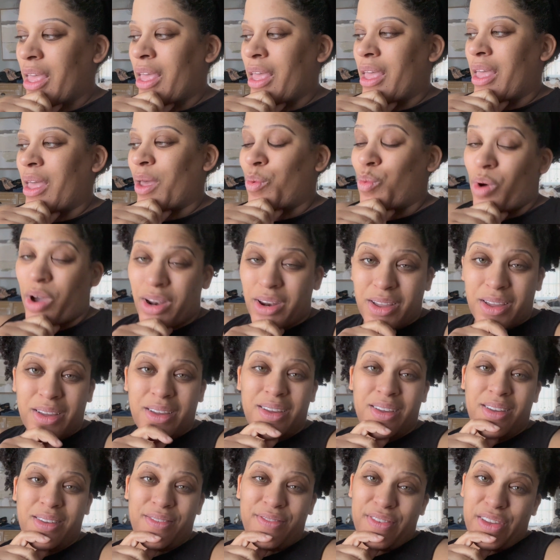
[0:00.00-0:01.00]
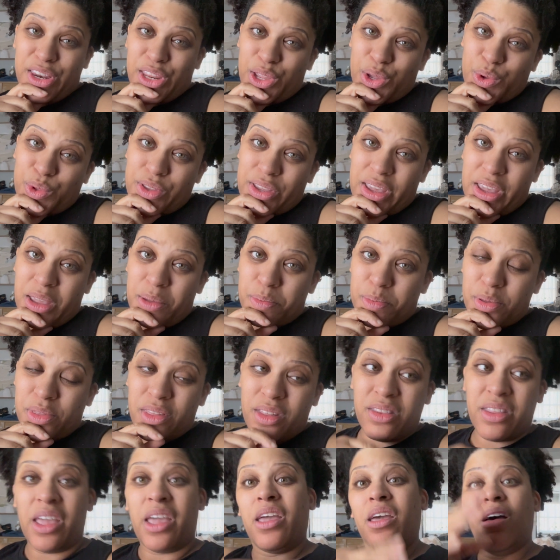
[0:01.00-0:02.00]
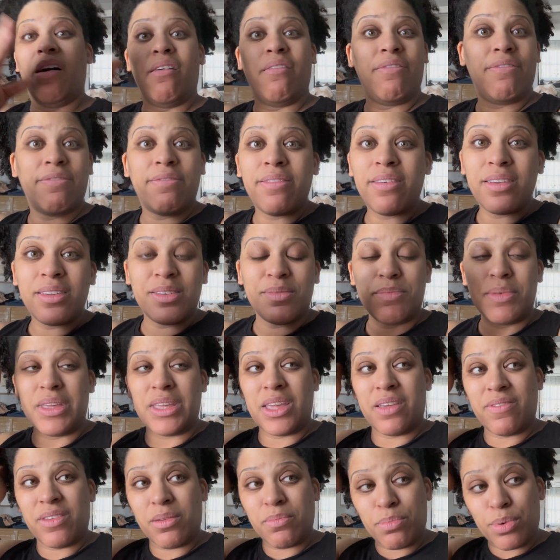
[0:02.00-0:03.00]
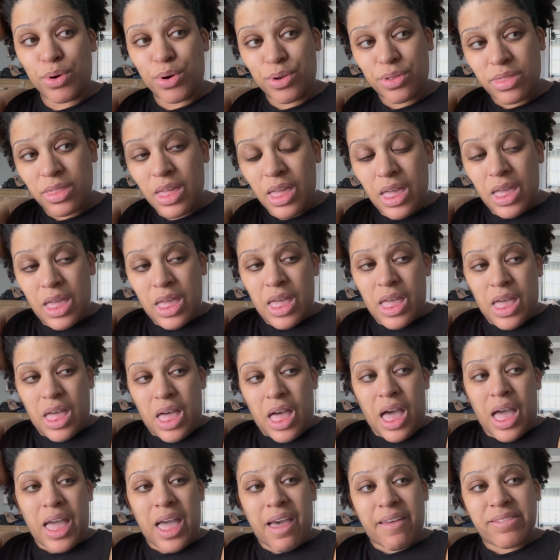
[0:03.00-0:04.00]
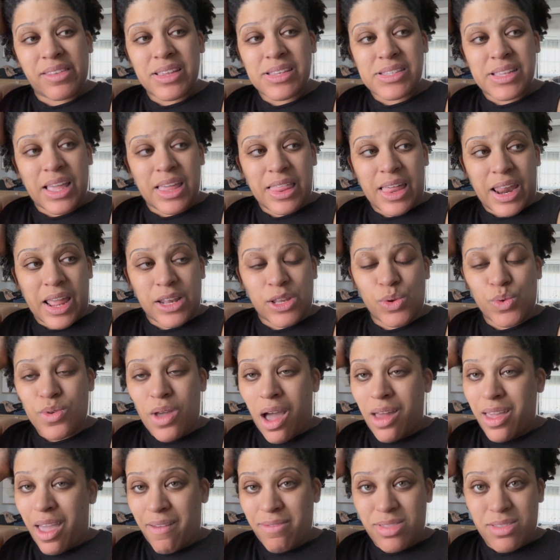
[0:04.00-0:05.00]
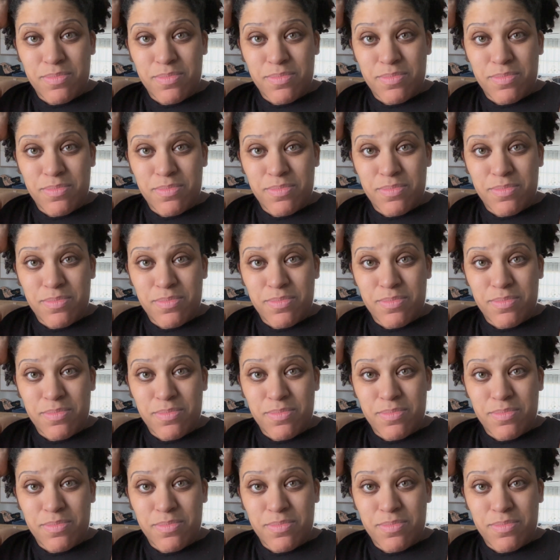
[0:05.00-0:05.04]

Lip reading: I want to videotape the day of me giving birth. I have to say that I do not have the